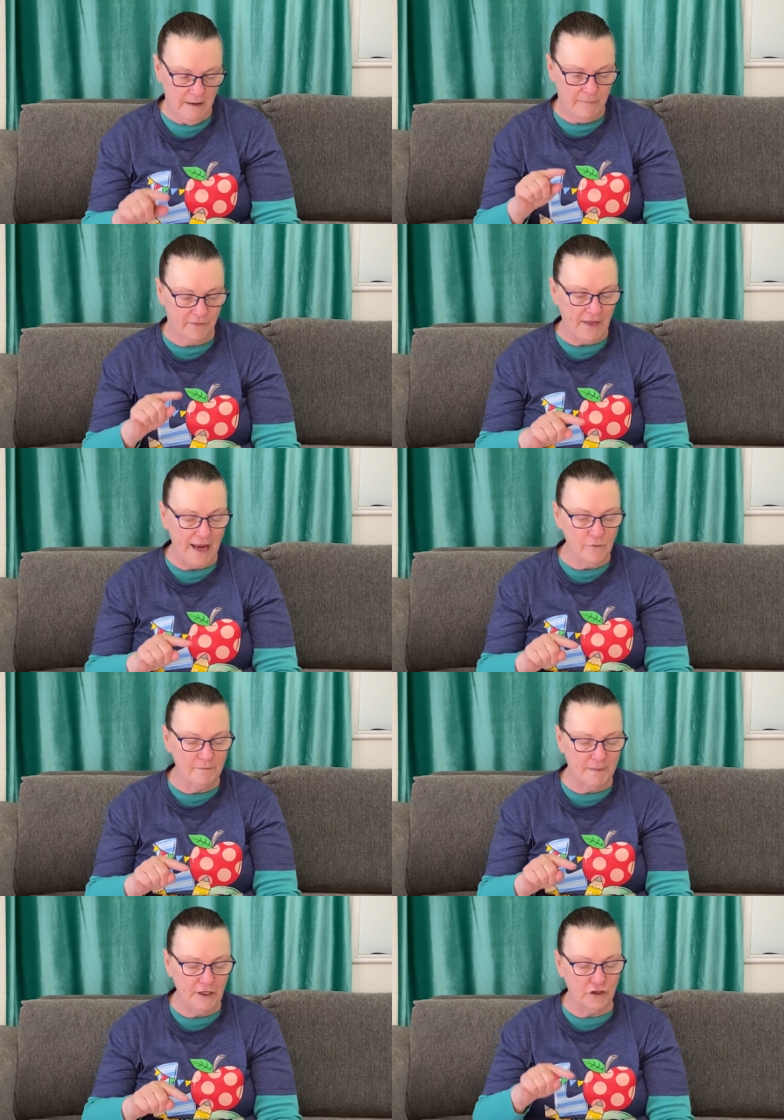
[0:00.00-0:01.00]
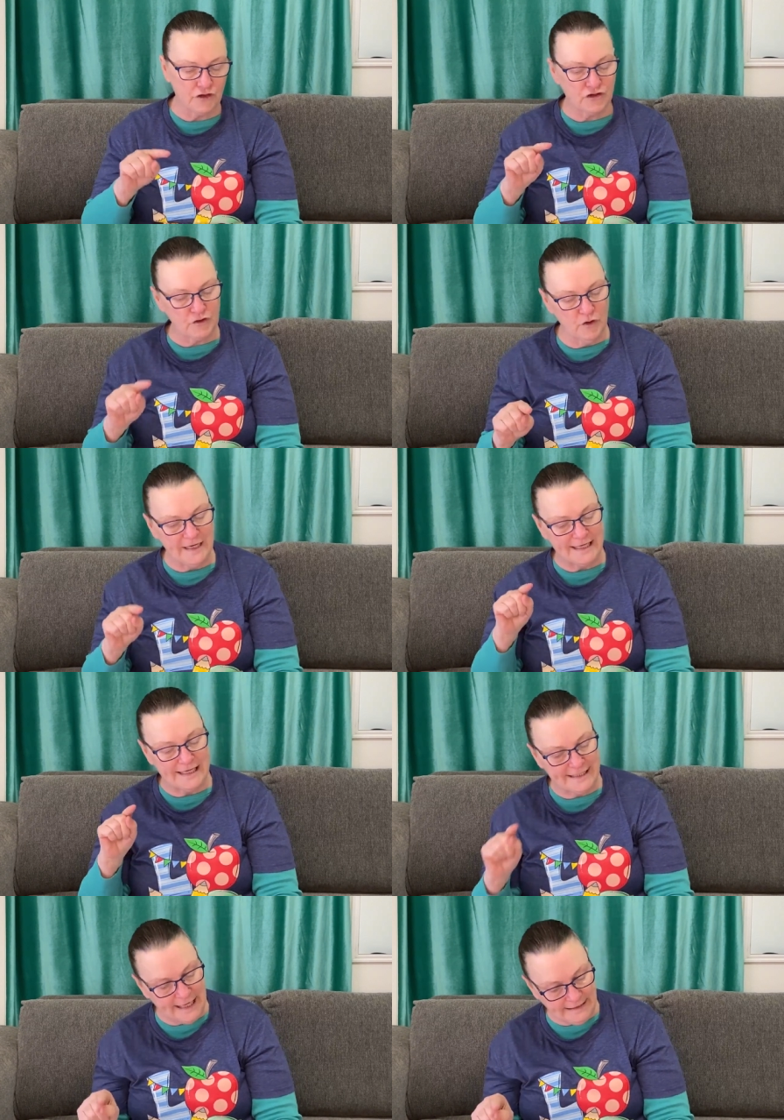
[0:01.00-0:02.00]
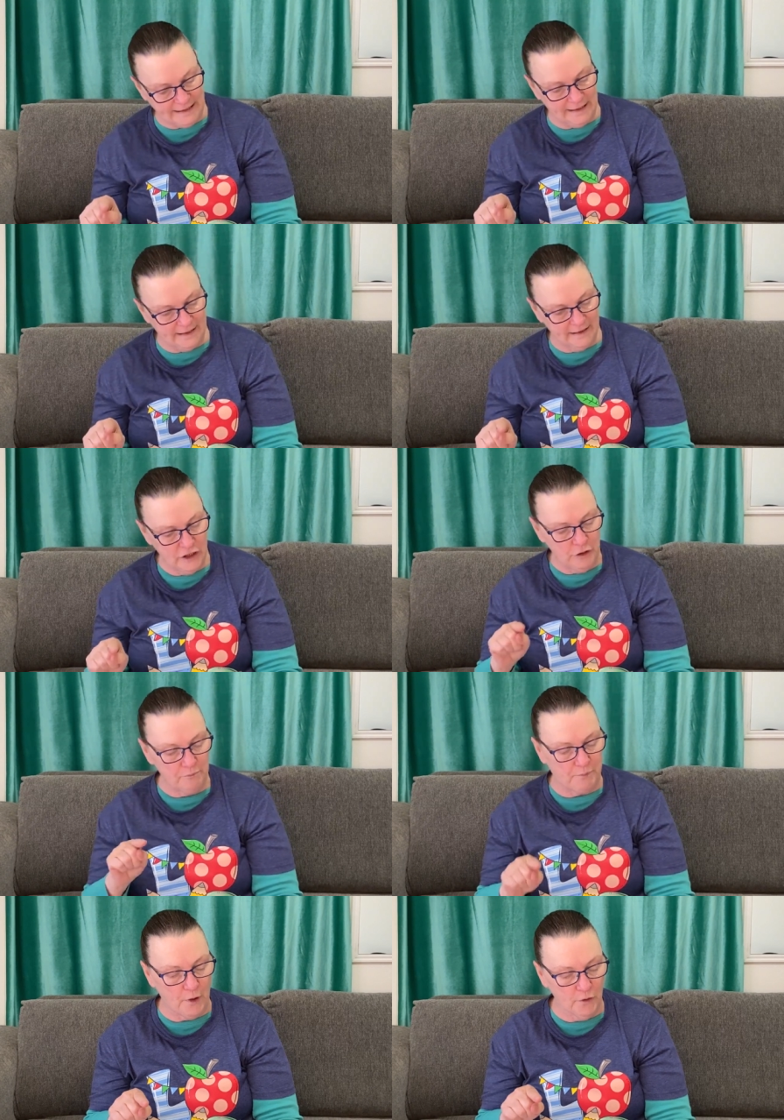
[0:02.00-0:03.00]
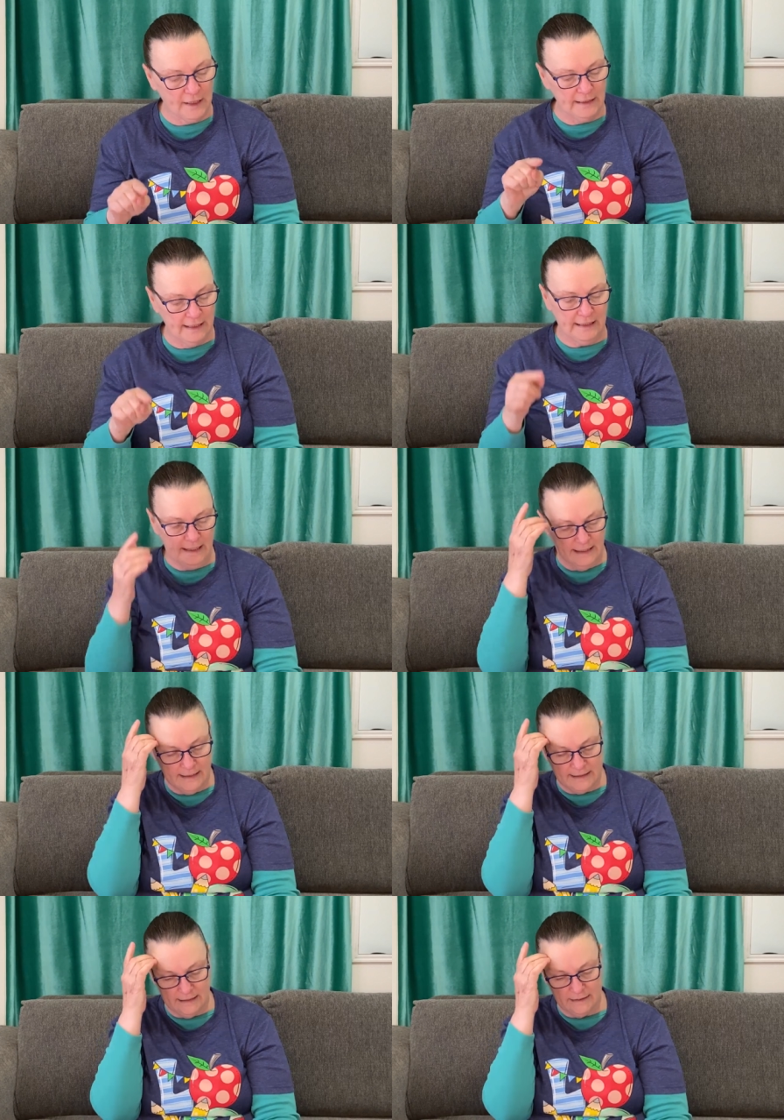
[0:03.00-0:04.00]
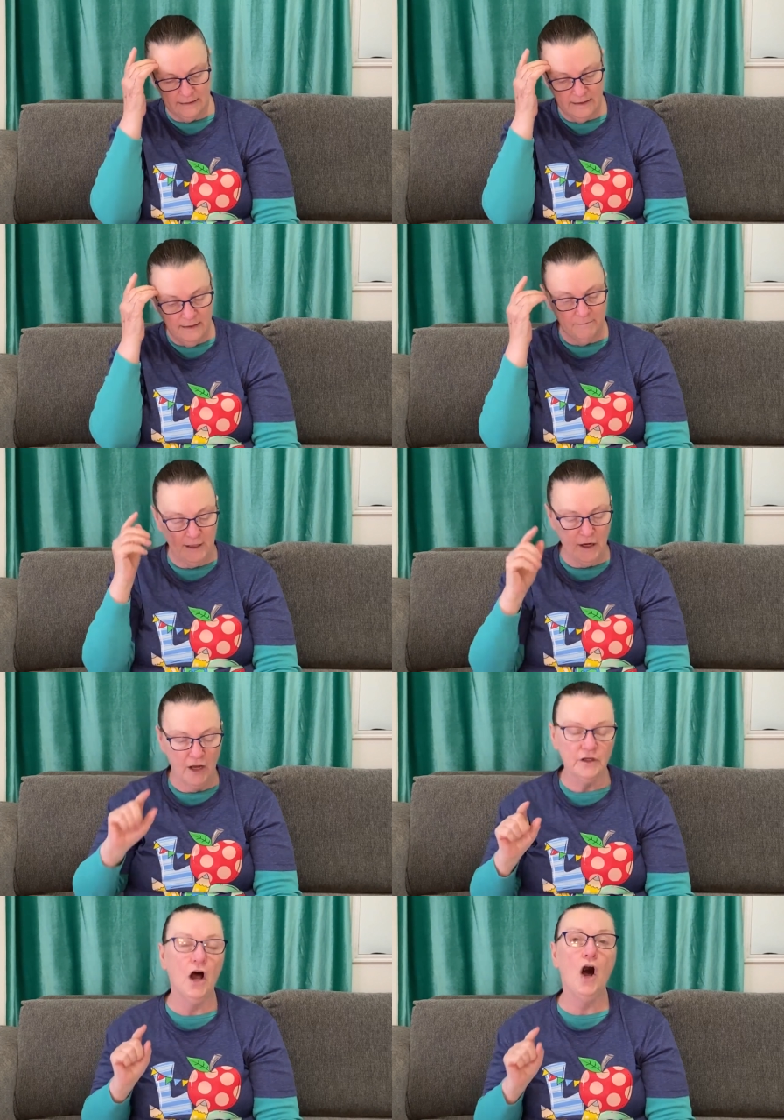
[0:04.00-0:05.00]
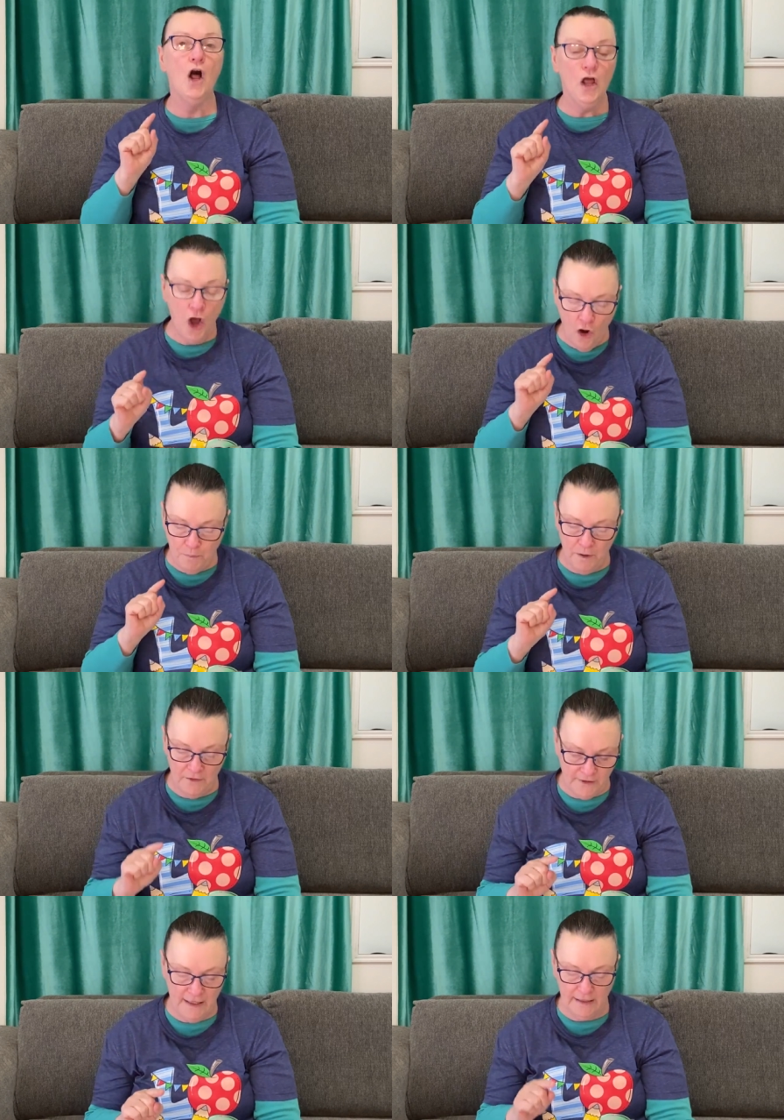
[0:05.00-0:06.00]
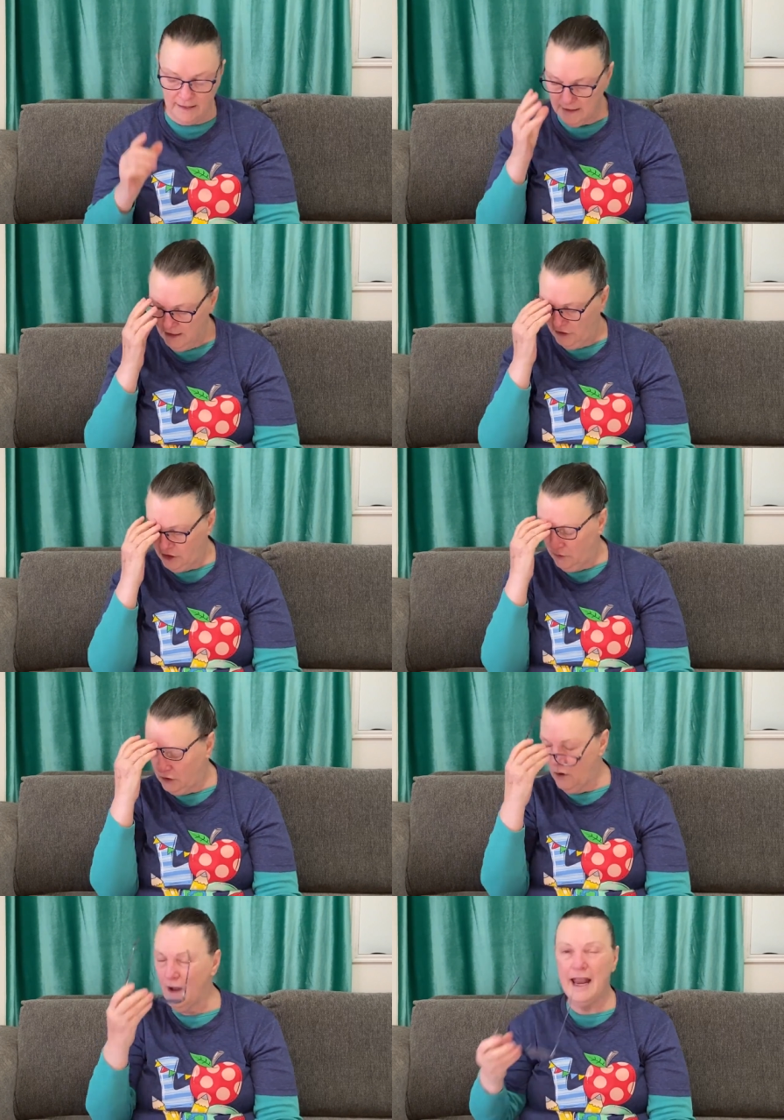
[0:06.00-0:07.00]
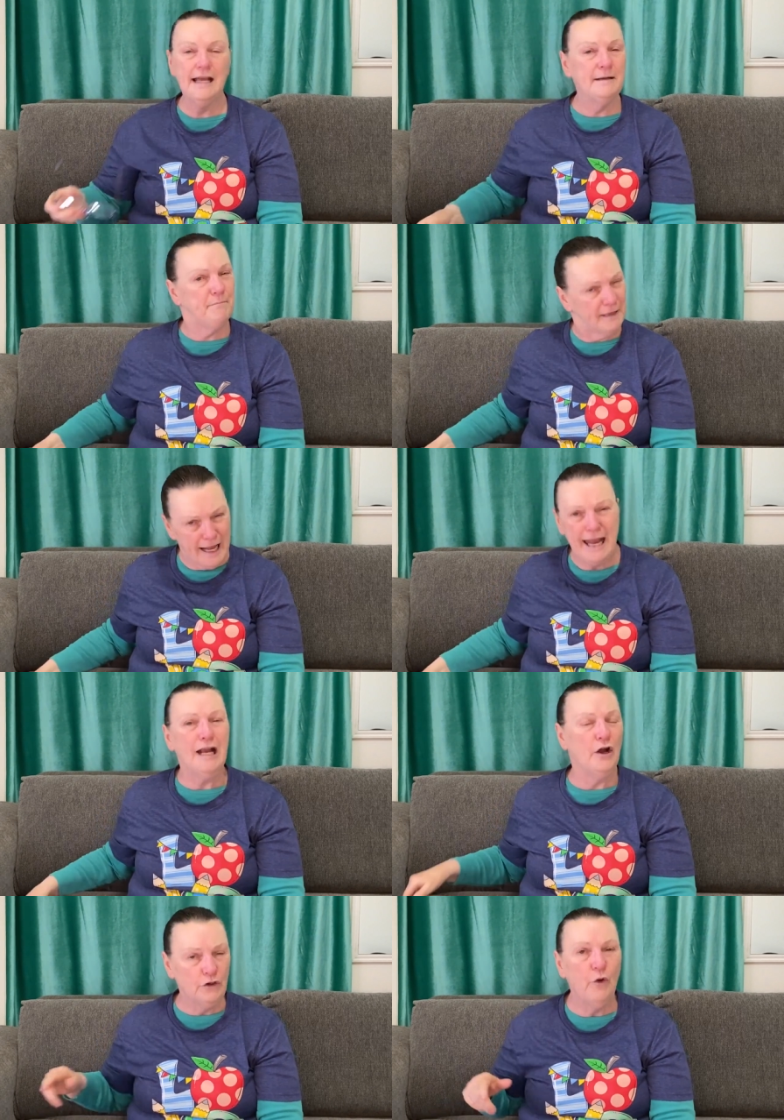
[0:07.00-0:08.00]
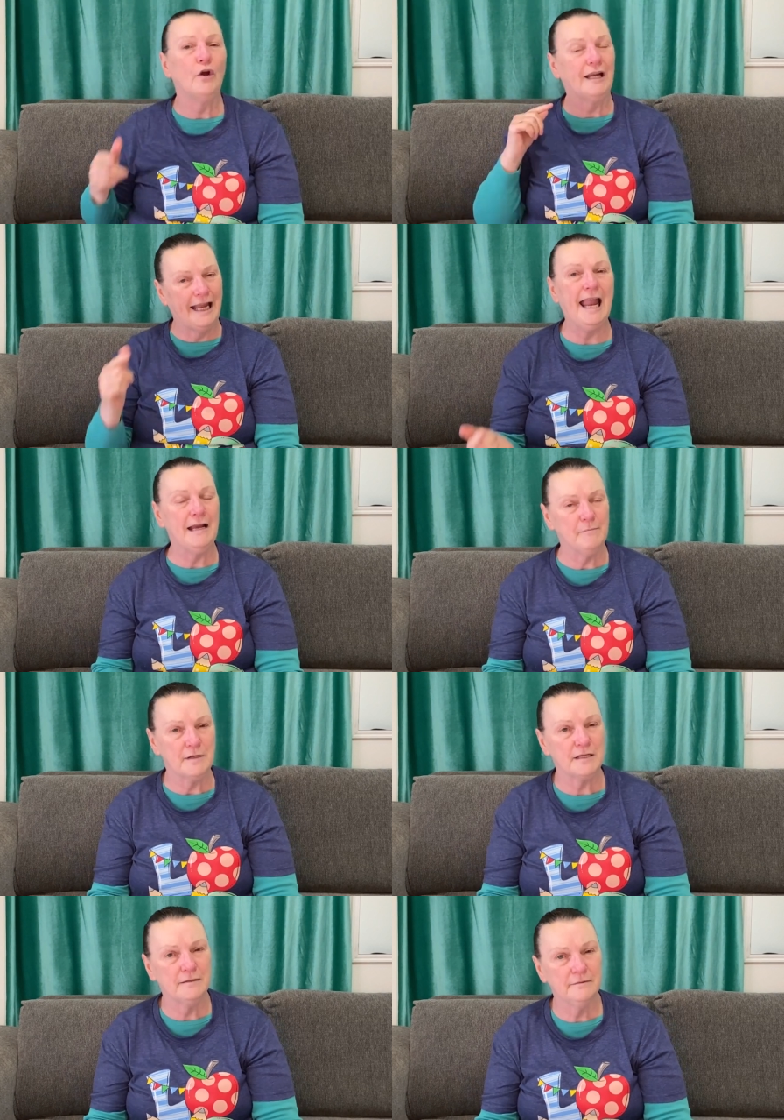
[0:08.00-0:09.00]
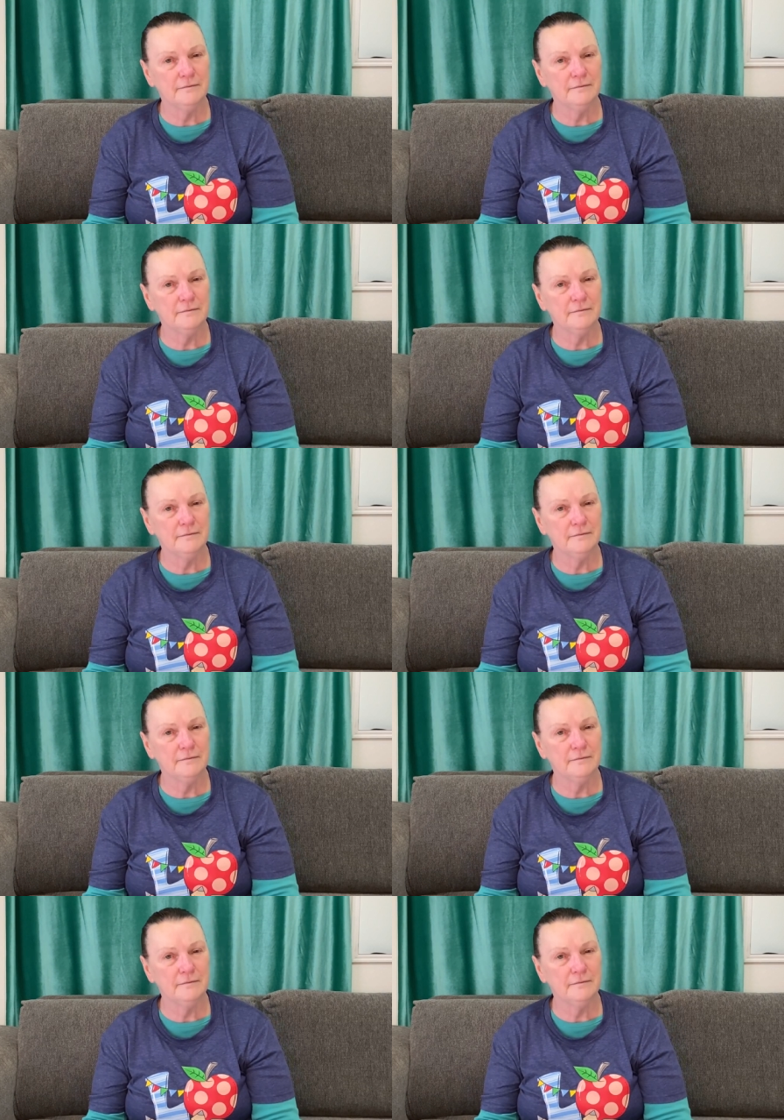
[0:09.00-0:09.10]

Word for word: But they will be destroyed suddenly, broken in an instant, beyond all hope of healing. So go ahead and play your games.